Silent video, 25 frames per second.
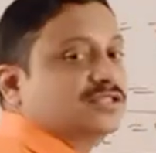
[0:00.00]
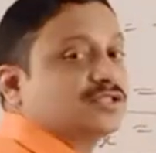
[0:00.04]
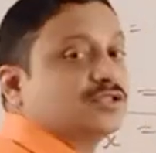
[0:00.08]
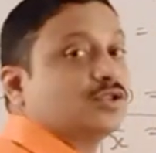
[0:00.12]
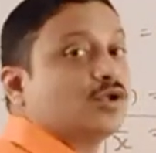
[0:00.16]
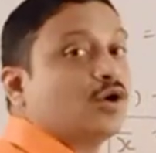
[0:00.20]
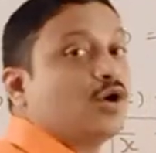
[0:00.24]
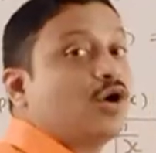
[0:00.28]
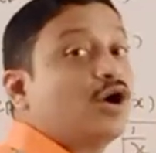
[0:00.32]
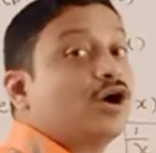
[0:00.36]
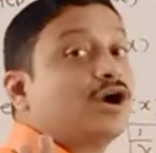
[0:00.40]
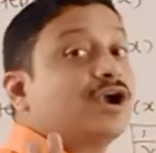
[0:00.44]

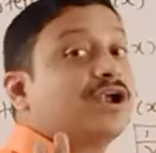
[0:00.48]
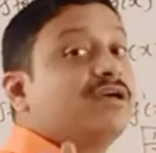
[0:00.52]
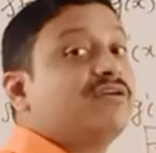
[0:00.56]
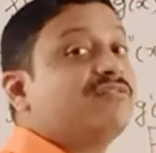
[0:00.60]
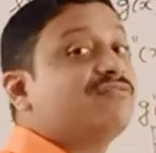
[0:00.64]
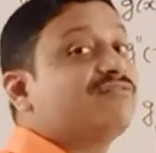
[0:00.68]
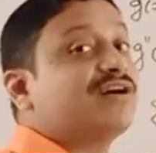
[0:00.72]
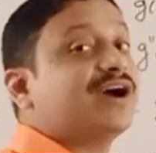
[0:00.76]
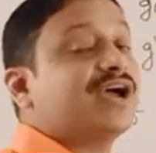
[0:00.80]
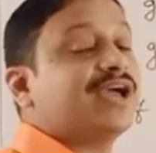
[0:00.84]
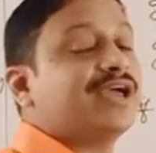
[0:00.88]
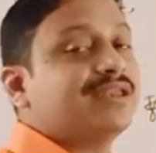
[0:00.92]
not
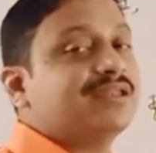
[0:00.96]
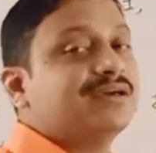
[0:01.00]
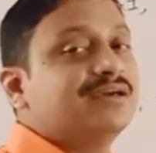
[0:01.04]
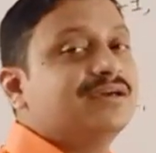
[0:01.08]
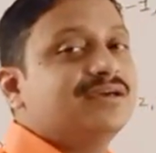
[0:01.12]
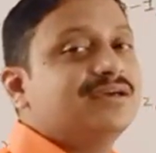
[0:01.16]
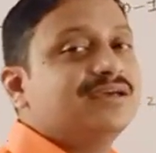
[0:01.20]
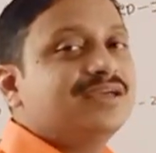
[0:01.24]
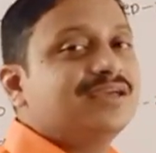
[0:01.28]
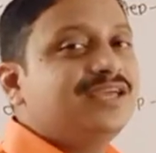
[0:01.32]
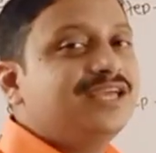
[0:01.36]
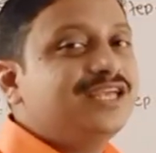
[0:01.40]
defined.
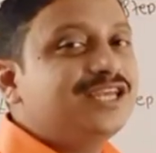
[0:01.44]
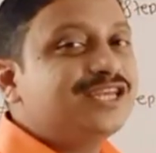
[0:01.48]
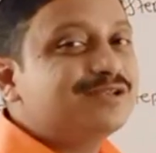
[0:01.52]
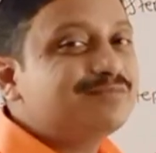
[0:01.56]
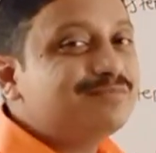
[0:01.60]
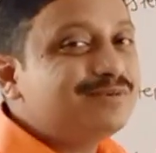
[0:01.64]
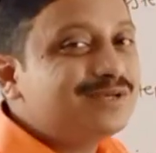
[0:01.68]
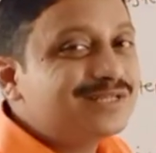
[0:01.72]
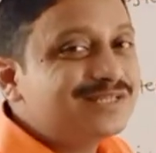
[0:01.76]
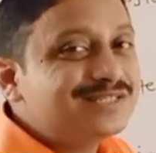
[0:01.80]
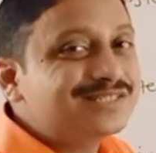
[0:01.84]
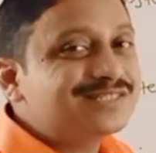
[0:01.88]
It
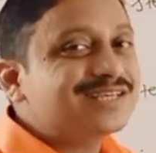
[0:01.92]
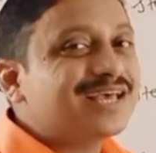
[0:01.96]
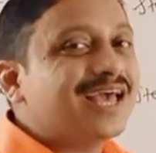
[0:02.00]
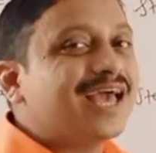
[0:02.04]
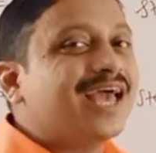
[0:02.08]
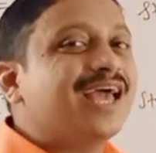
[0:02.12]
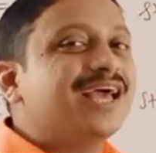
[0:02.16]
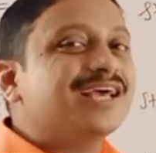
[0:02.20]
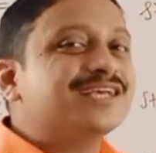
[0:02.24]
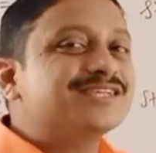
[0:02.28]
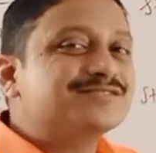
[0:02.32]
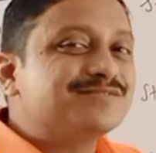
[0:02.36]
means
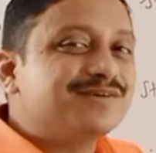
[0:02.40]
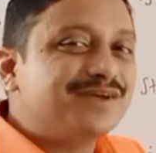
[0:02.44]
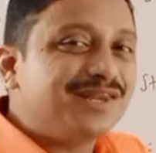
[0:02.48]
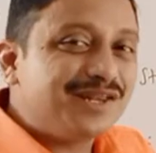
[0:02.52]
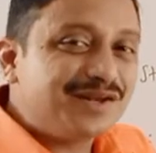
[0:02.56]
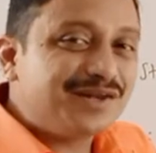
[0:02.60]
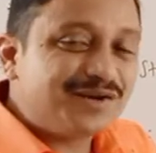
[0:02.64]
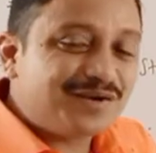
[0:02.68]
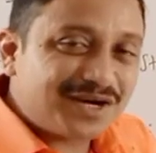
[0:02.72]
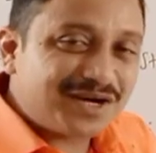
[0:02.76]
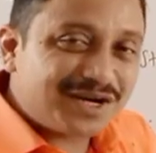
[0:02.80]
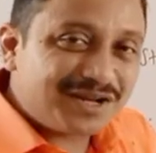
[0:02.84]
x
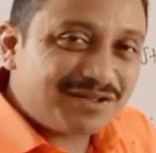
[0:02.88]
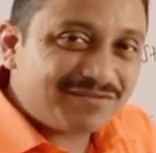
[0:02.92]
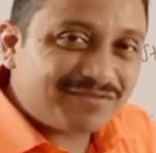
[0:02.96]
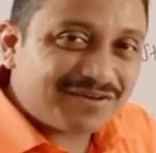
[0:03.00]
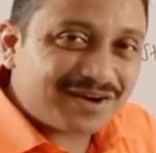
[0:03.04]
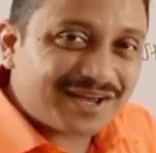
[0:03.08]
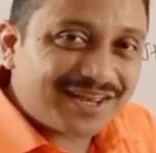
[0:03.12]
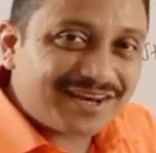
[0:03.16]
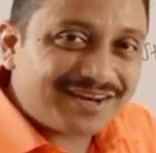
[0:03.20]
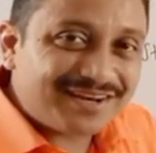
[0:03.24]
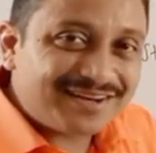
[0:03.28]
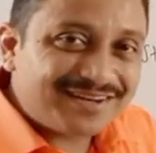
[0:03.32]
value not
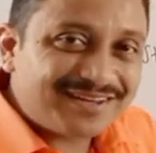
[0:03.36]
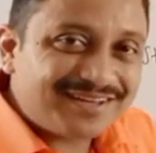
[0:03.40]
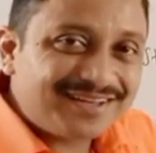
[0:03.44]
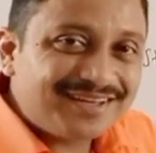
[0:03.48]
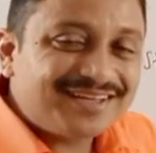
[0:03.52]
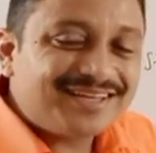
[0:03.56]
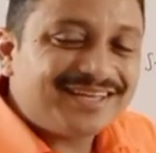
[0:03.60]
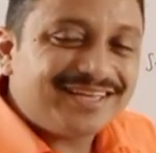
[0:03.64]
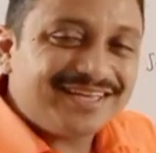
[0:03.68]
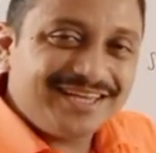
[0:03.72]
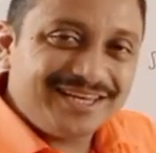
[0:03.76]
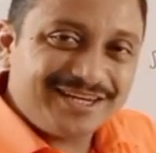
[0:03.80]
defined.
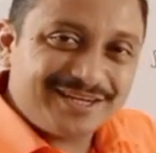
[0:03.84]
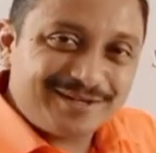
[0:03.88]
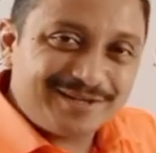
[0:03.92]
It